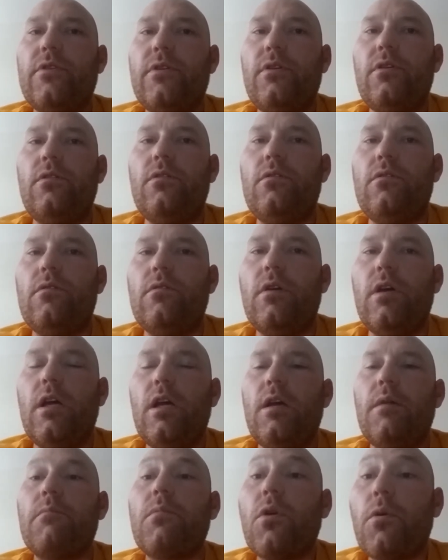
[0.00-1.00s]
to
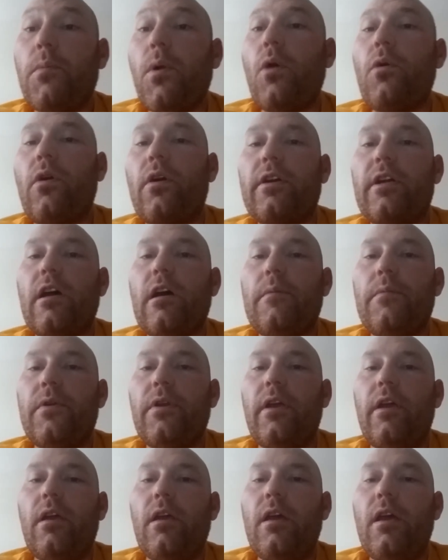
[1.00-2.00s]
promote our
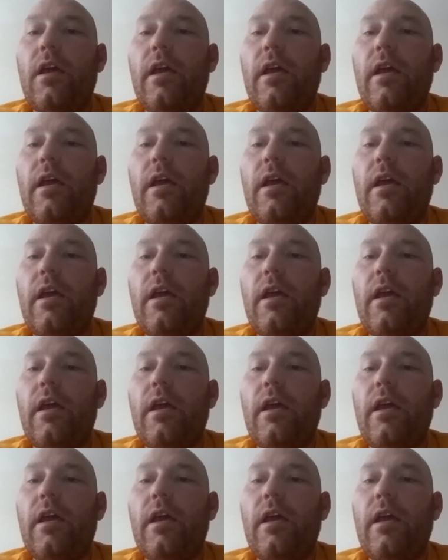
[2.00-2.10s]
company